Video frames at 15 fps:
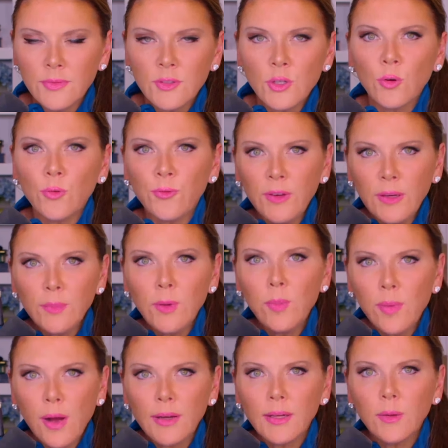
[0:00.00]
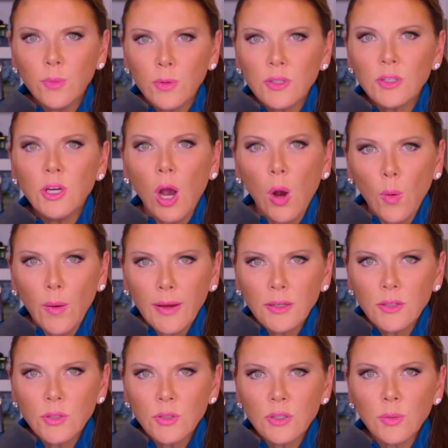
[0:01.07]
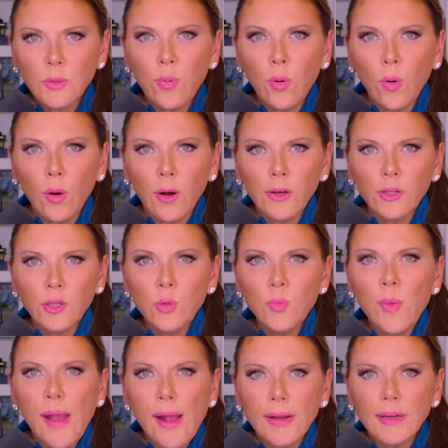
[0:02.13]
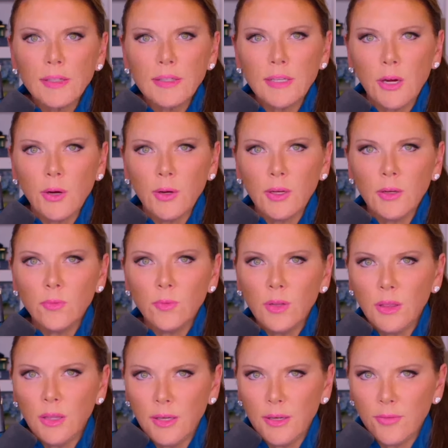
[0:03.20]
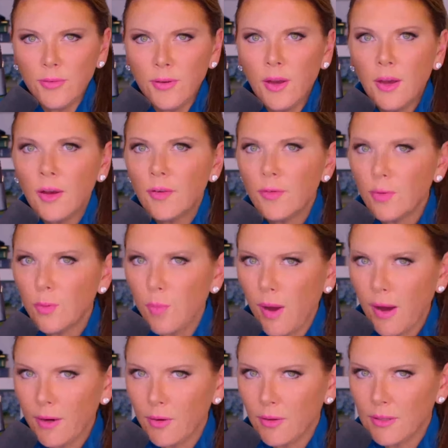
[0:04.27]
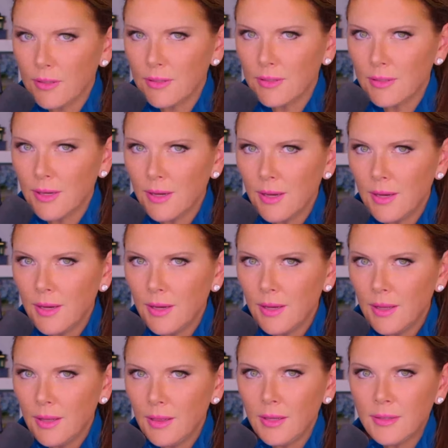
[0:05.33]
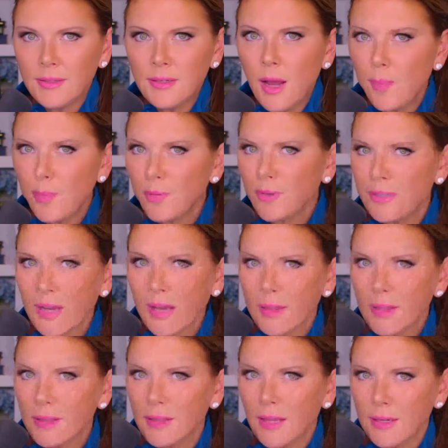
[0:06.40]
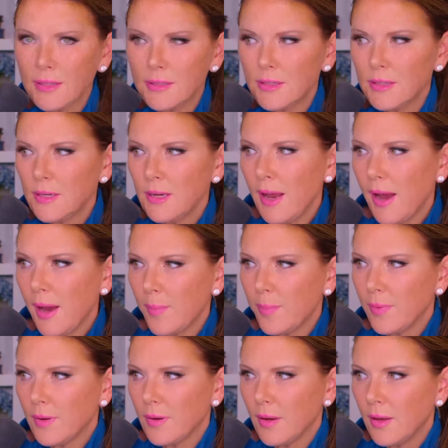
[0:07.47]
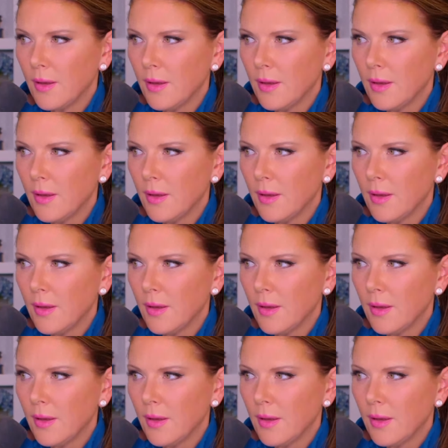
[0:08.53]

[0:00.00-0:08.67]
so FEMA money was going to support humanitarian relief for migrants. Let's not pretend that that didn't happen.